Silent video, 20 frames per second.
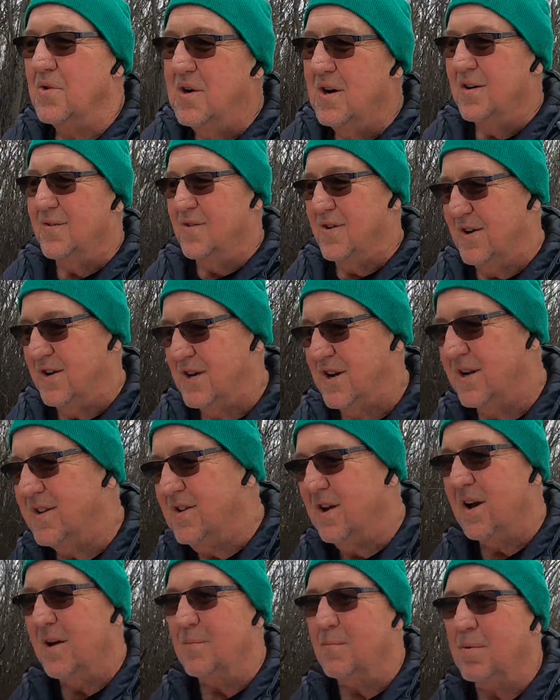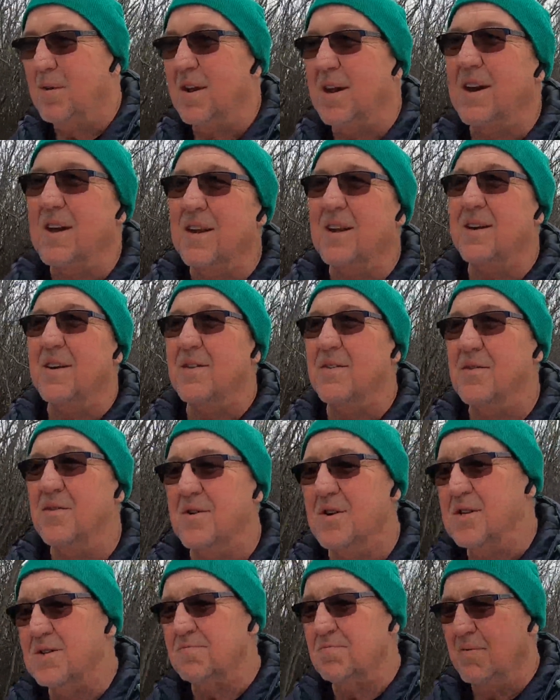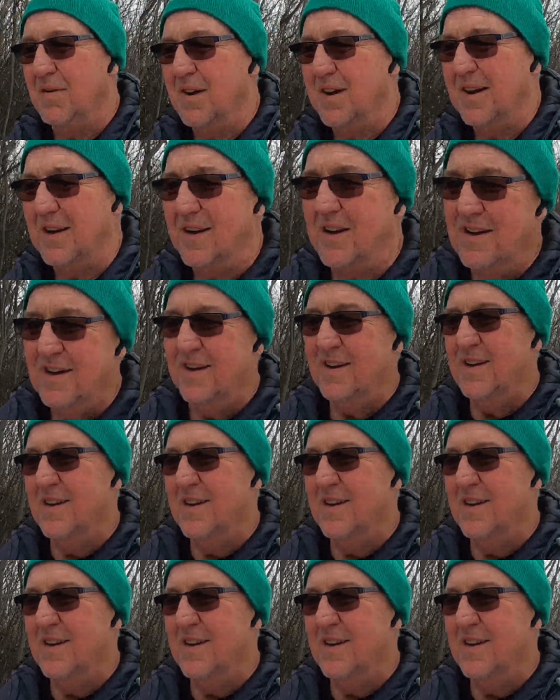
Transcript: whoever's not playing and who is playing.